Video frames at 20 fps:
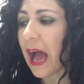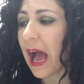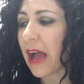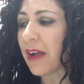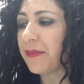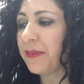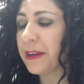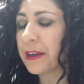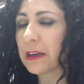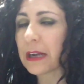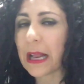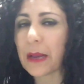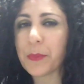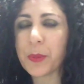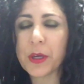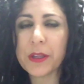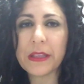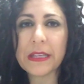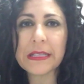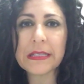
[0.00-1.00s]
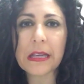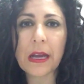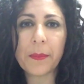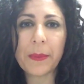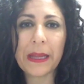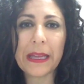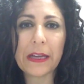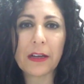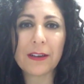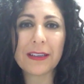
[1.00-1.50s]
I figured I'd put this
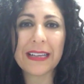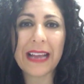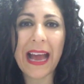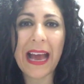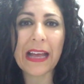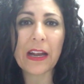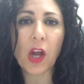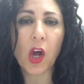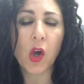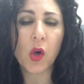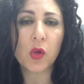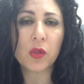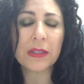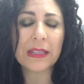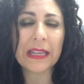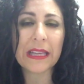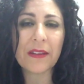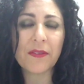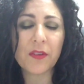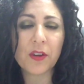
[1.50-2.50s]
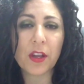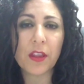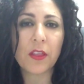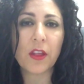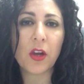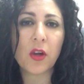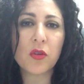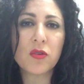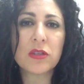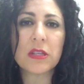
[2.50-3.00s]
up here not only for
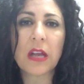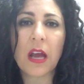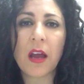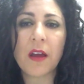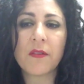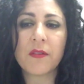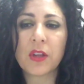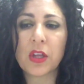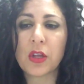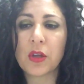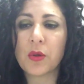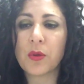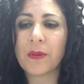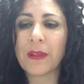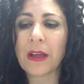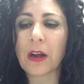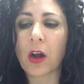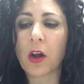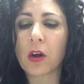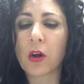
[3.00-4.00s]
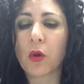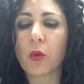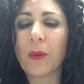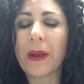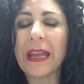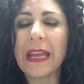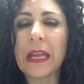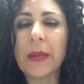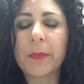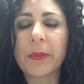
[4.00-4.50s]
those of you that are
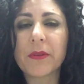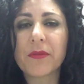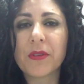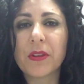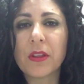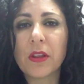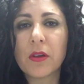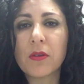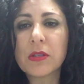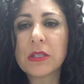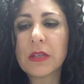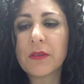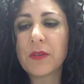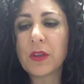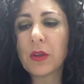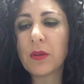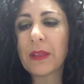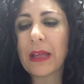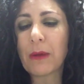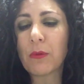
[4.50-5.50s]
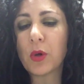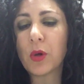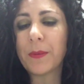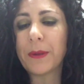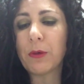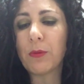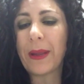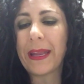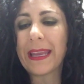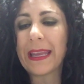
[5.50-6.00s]
awake, but for those of you that will
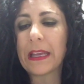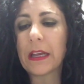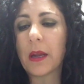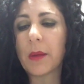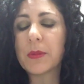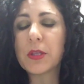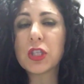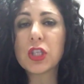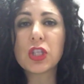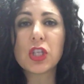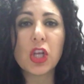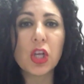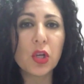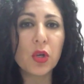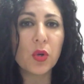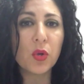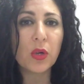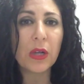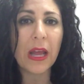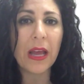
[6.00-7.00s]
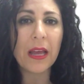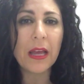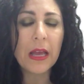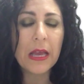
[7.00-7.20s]
be waking up soon.